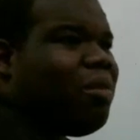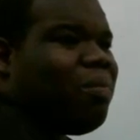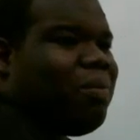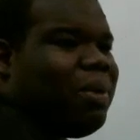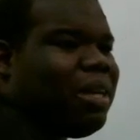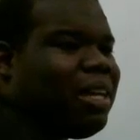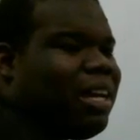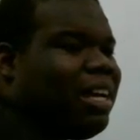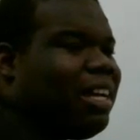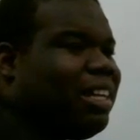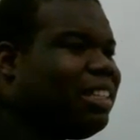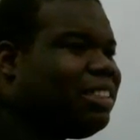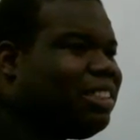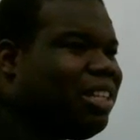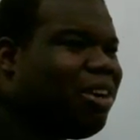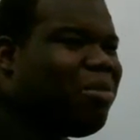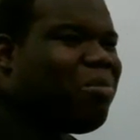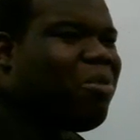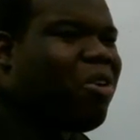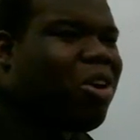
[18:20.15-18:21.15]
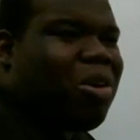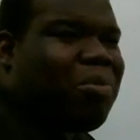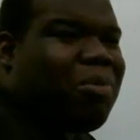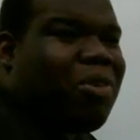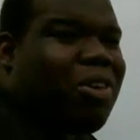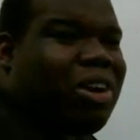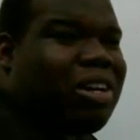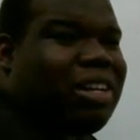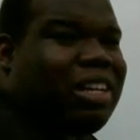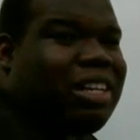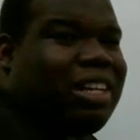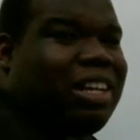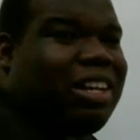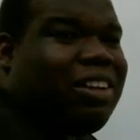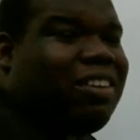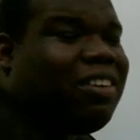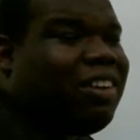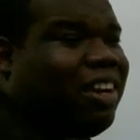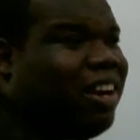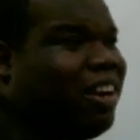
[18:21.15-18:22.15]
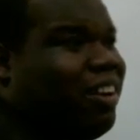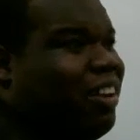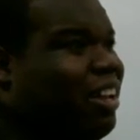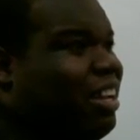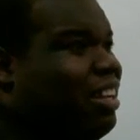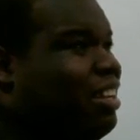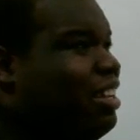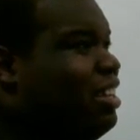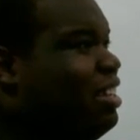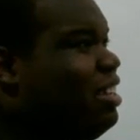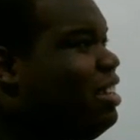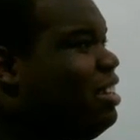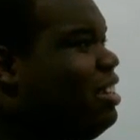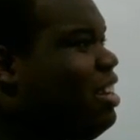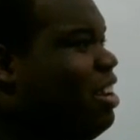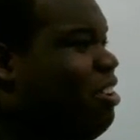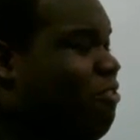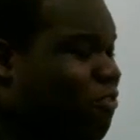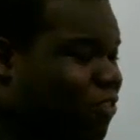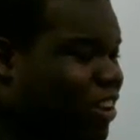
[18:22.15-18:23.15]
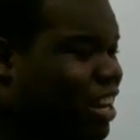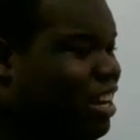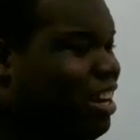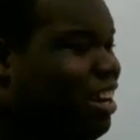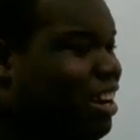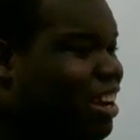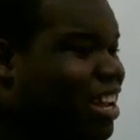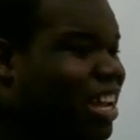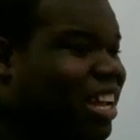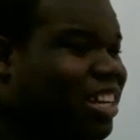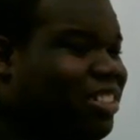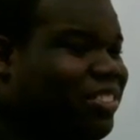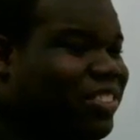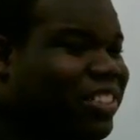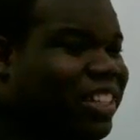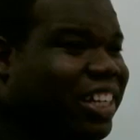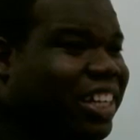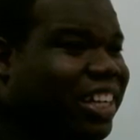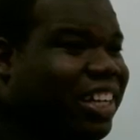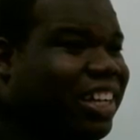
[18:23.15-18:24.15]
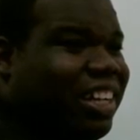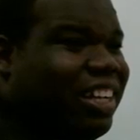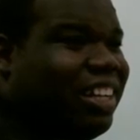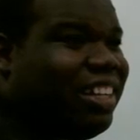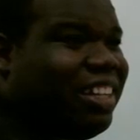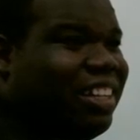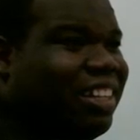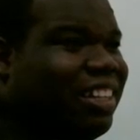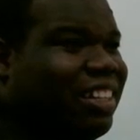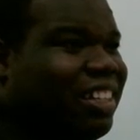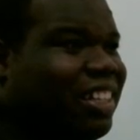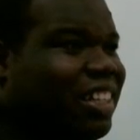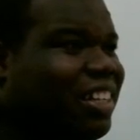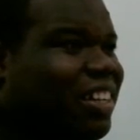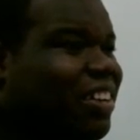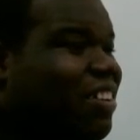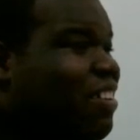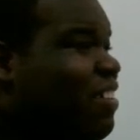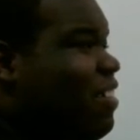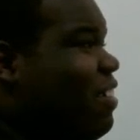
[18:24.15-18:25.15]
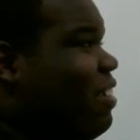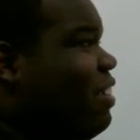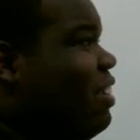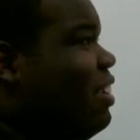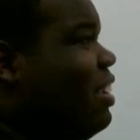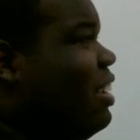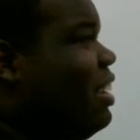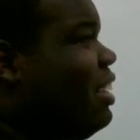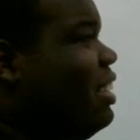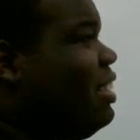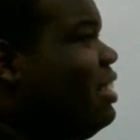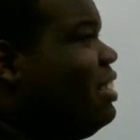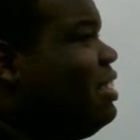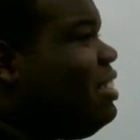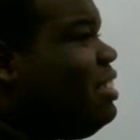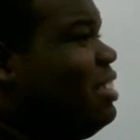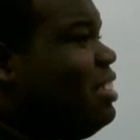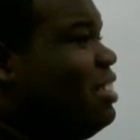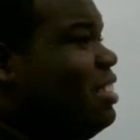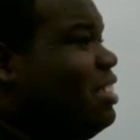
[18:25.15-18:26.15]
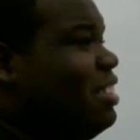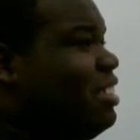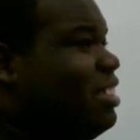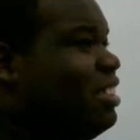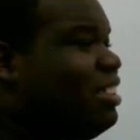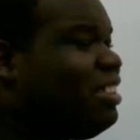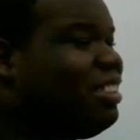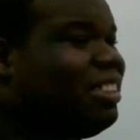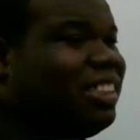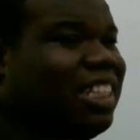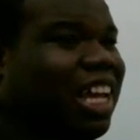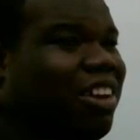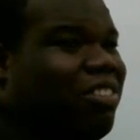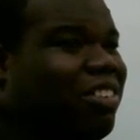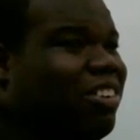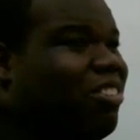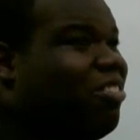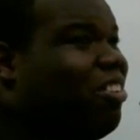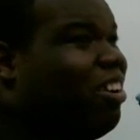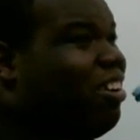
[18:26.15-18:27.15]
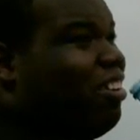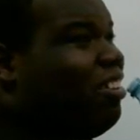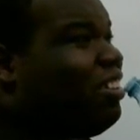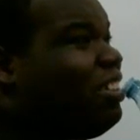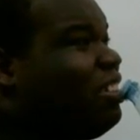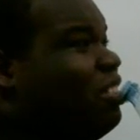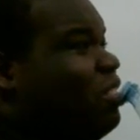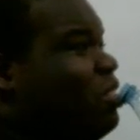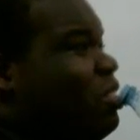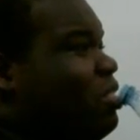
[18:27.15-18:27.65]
Because they're more important than you. They're like defending the country or saving the world.